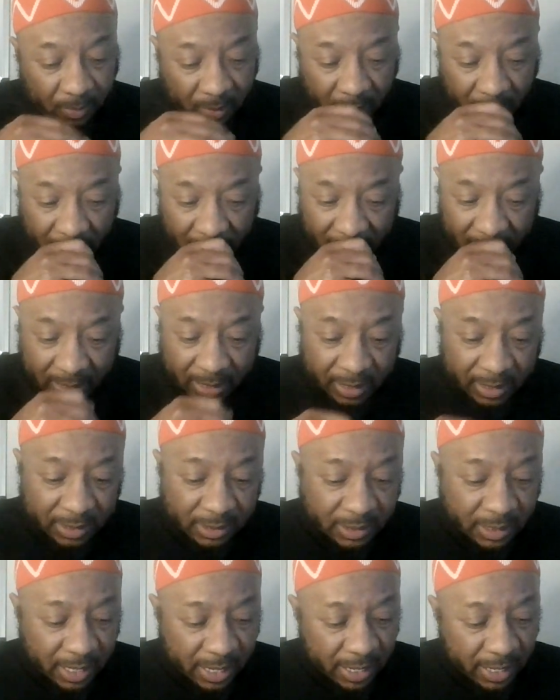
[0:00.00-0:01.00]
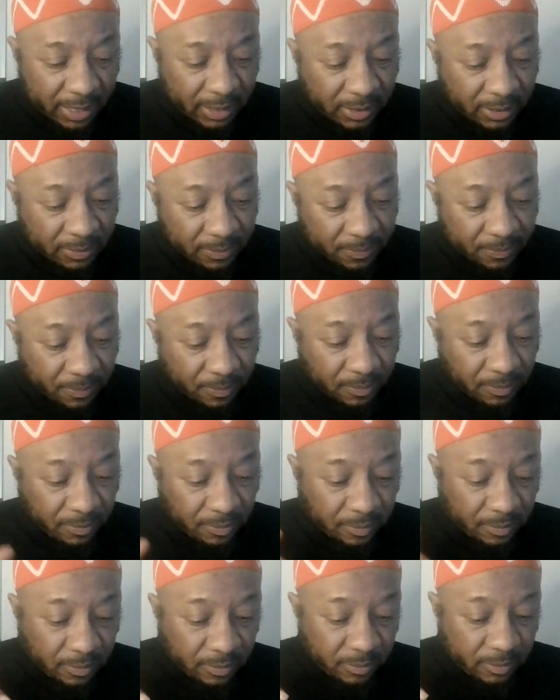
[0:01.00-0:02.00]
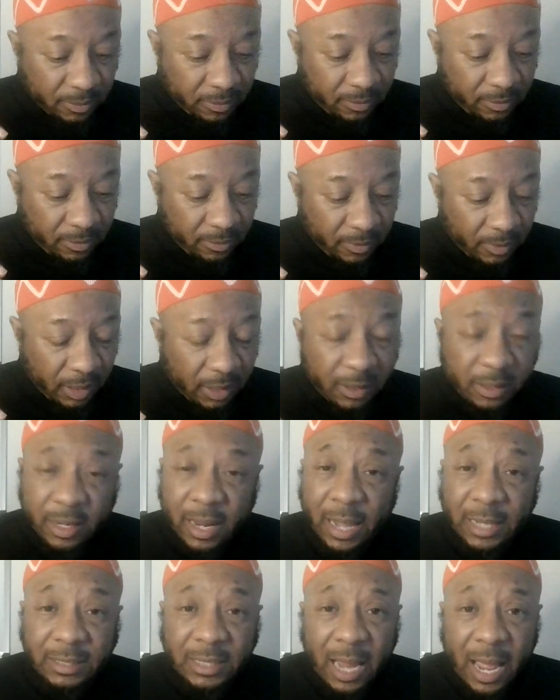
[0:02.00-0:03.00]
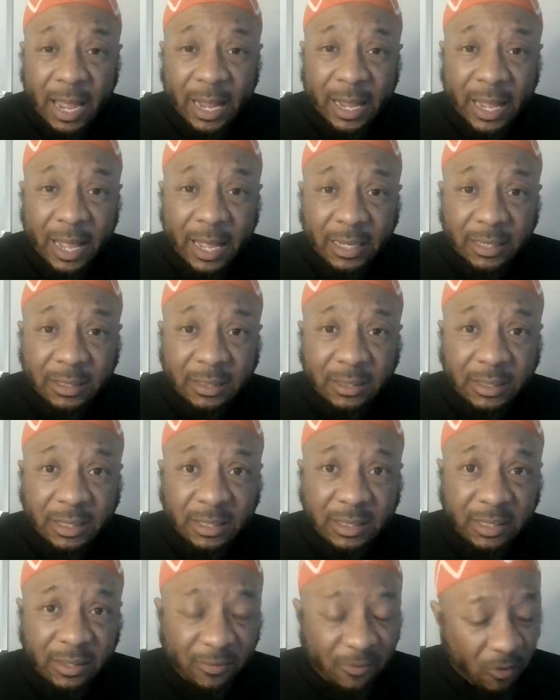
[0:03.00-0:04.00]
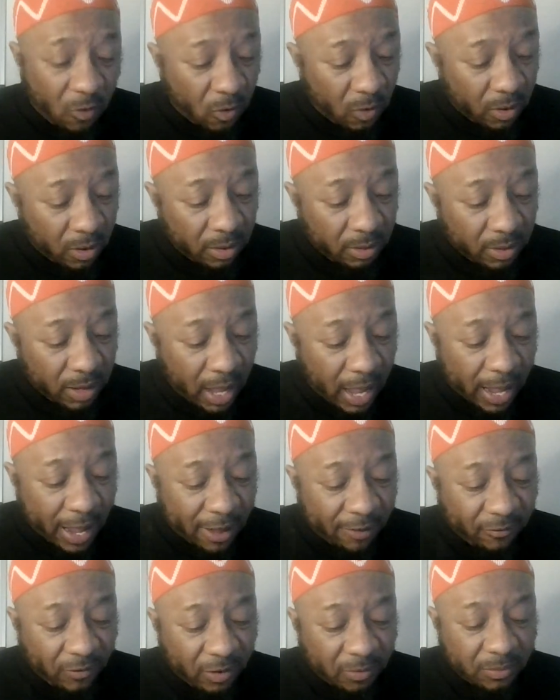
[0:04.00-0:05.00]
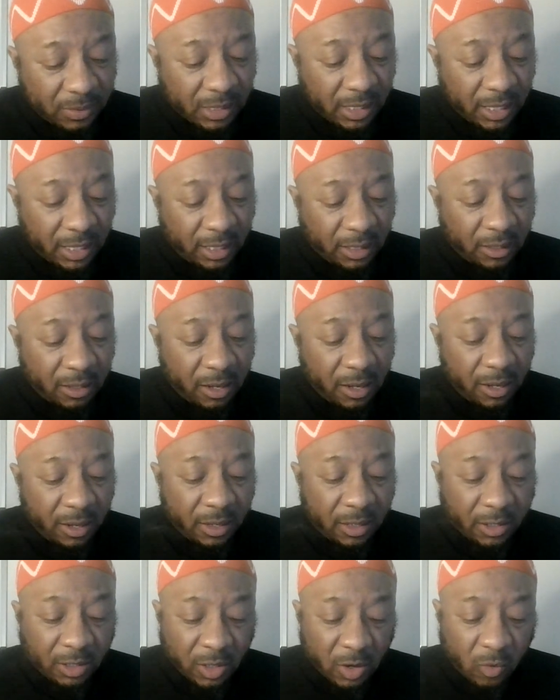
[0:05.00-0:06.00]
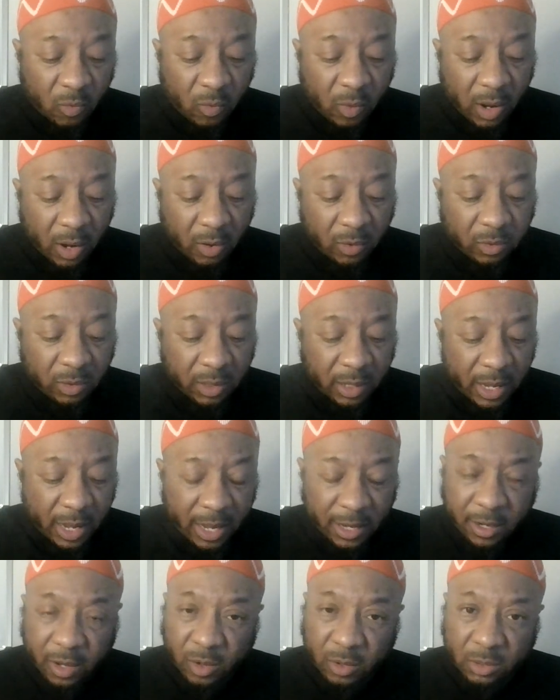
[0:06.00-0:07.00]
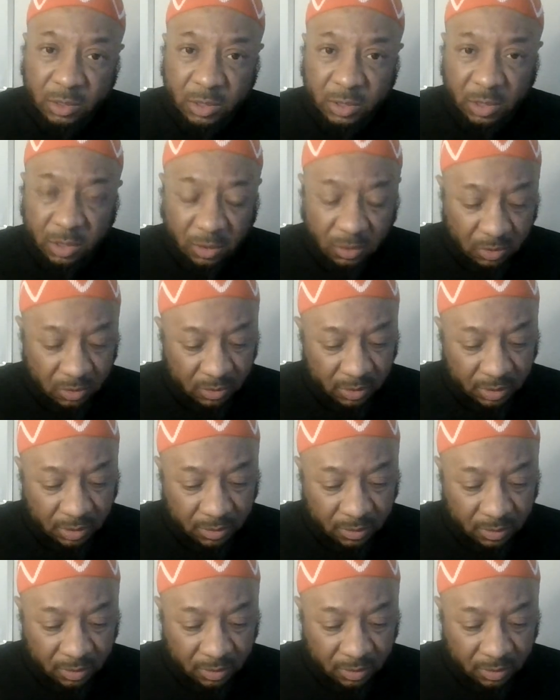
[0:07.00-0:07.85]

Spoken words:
And then it says, next ayat, 64, ayat 15, your wealth and your children